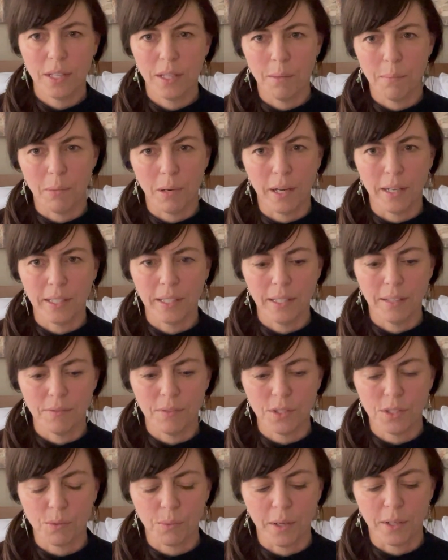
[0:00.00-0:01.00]
the body of
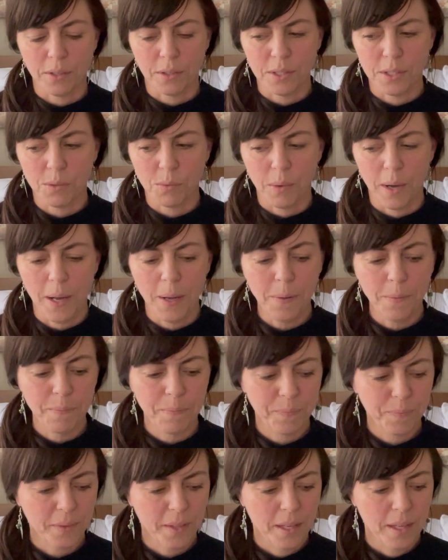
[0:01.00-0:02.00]
the sweater as well.
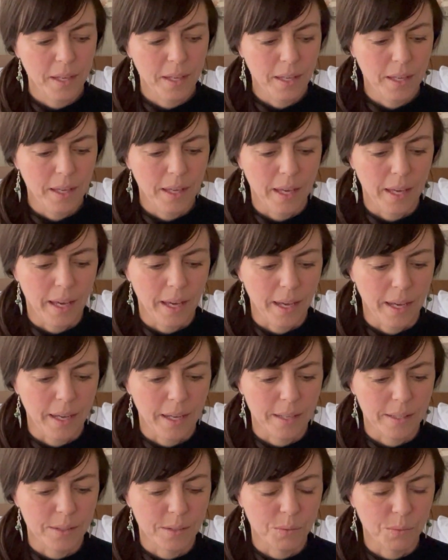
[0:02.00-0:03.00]
And